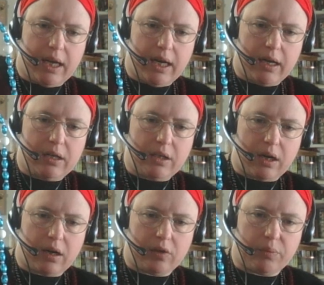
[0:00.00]
Anna,
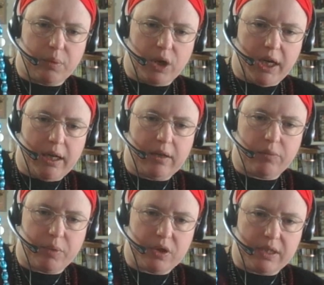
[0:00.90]
daughter of Maria, have
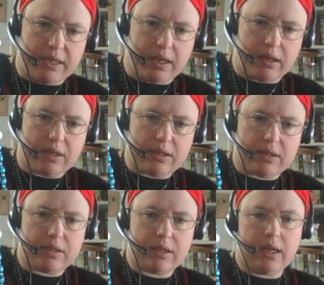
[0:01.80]
mercy on us.